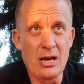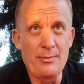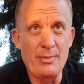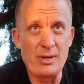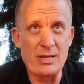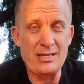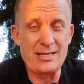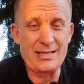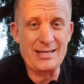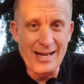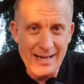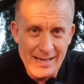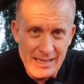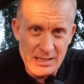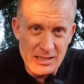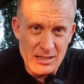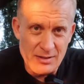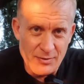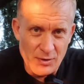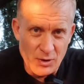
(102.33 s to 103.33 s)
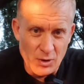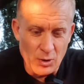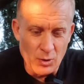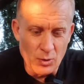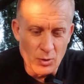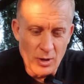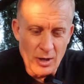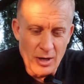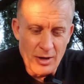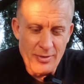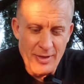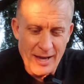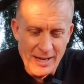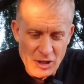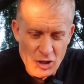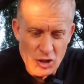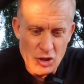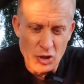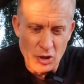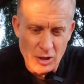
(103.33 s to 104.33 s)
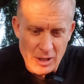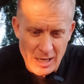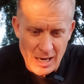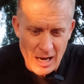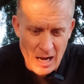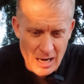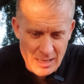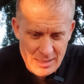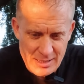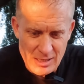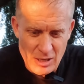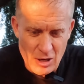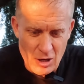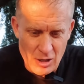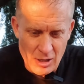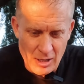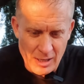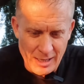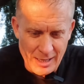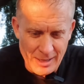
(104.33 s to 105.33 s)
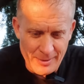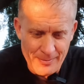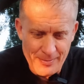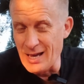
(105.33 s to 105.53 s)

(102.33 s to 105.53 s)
but second of all, they should last longer.